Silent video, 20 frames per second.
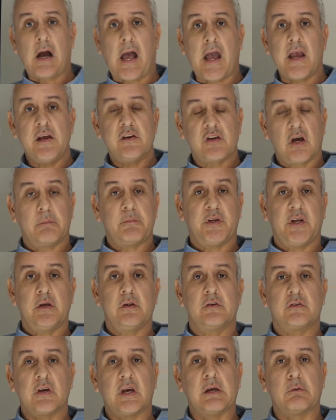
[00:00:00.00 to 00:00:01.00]

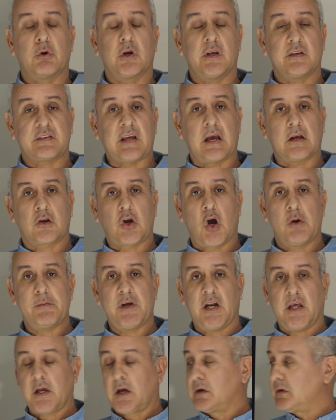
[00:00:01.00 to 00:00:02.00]
AWD? What is that
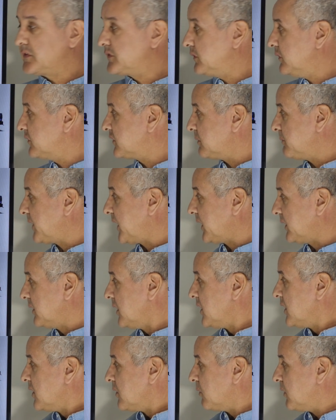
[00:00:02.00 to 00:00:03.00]
commonly understood to mean?
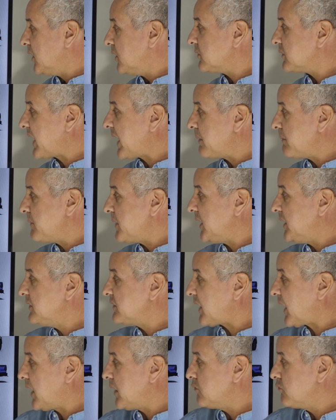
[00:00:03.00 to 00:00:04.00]
Well, that
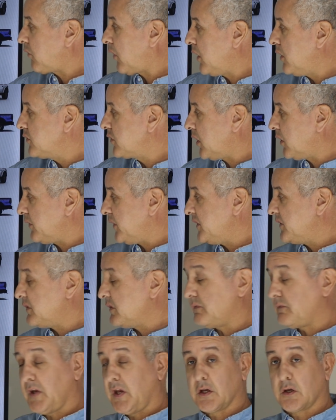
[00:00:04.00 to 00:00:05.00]
means a
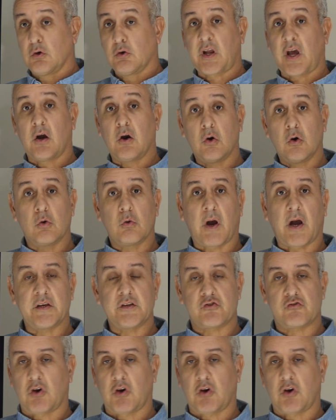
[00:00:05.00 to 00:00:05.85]
road-oriented vehicle that always